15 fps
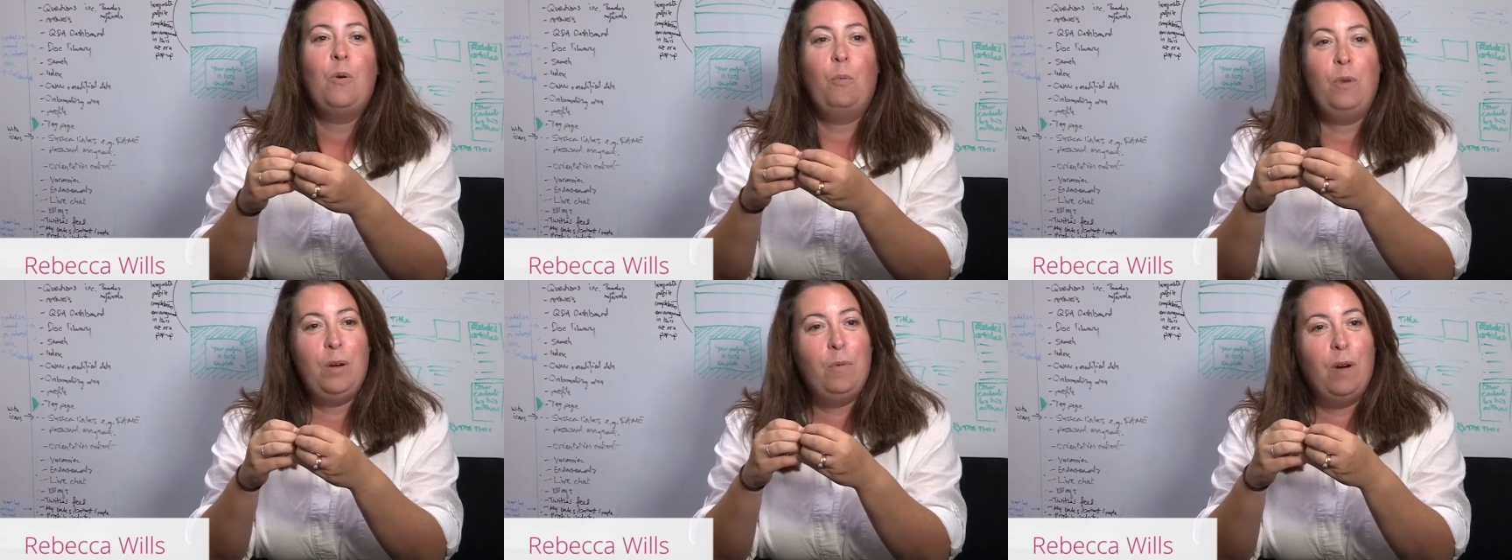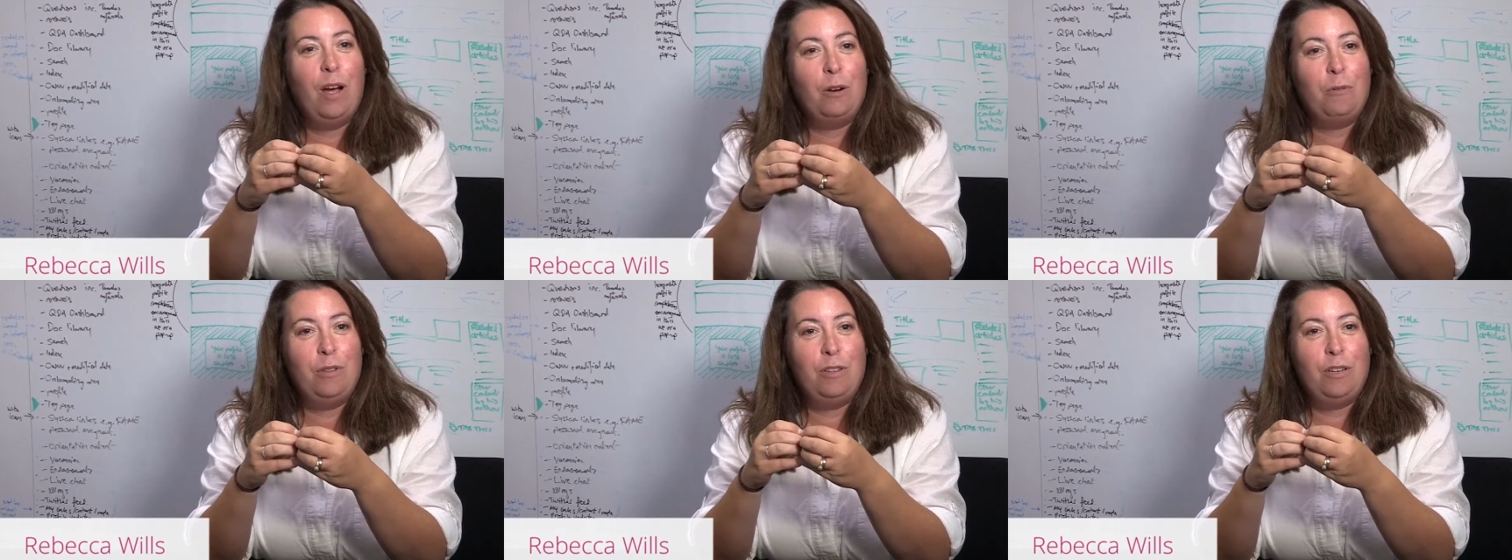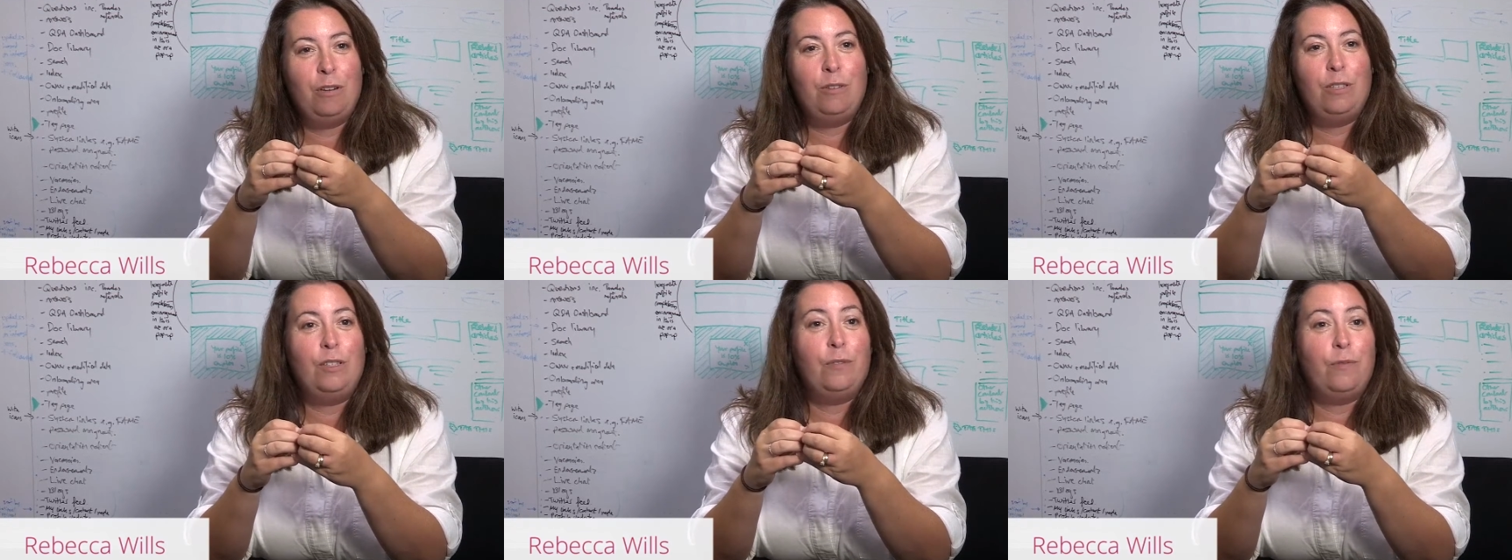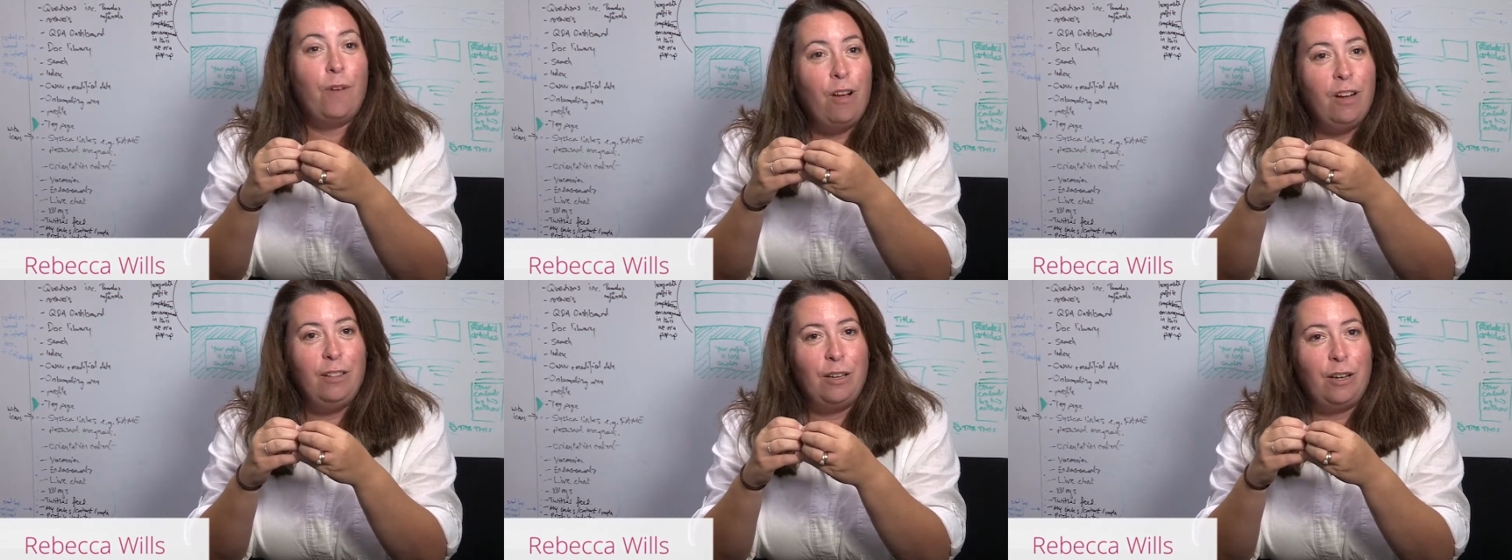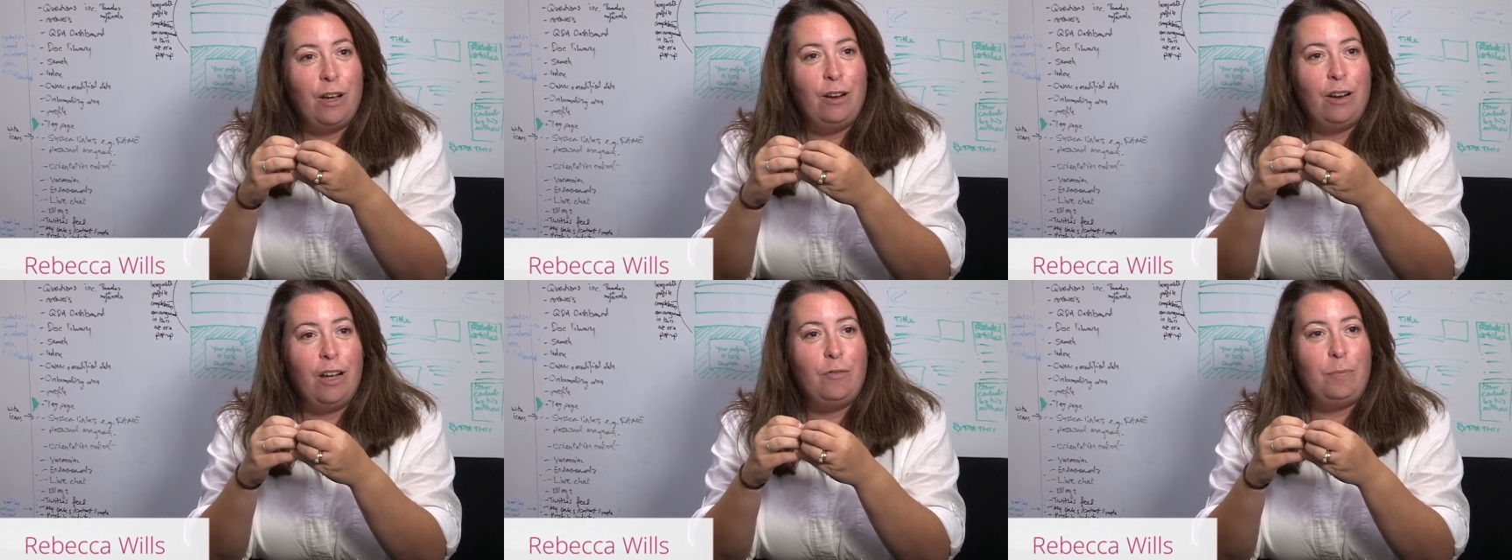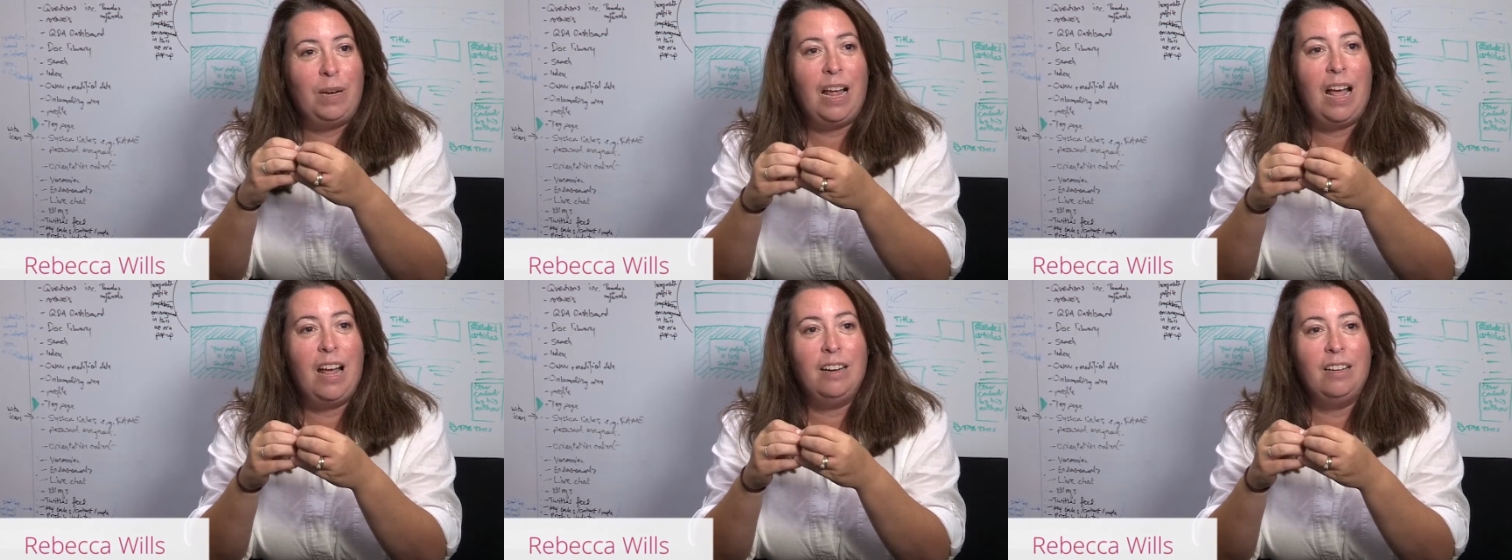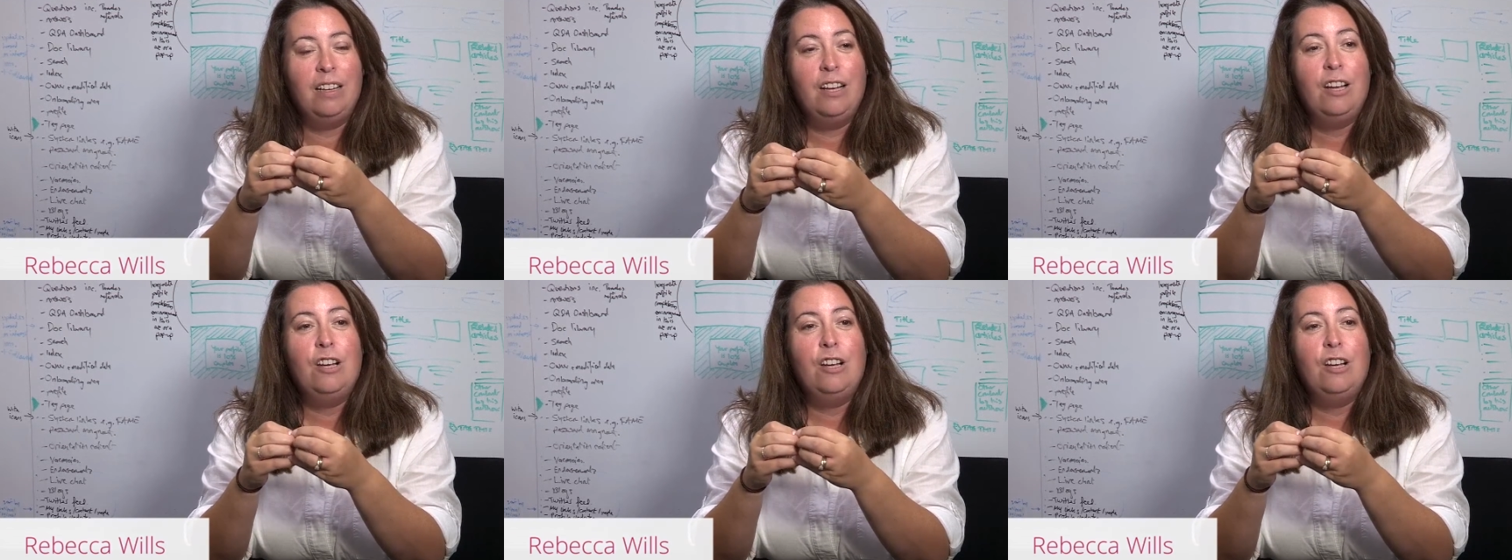We work with you to define the go-live plan,